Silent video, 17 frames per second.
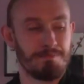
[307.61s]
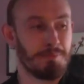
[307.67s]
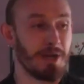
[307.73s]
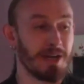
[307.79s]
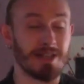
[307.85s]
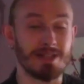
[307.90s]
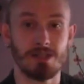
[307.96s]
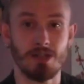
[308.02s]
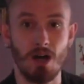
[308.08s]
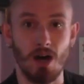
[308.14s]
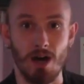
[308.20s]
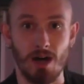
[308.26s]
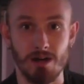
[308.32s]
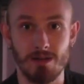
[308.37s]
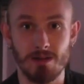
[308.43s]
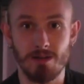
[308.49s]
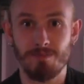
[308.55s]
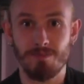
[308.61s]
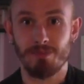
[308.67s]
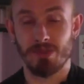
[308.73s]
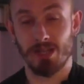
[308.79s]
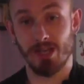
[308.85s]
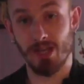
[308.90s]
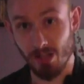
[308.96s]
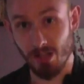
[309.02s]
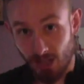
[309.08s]
But it's not.
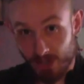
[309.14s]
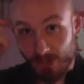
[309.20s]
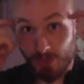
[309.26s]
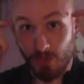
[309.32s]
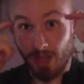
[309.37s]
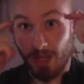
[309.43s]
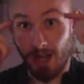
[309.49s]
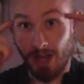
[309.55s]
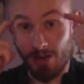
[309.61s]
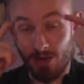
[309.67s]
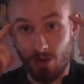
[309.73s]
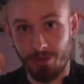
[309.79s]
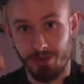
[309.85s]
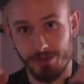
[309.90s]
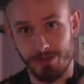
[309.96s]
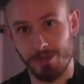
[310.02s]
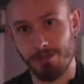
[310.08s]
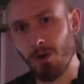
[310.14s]
intellectually I know this.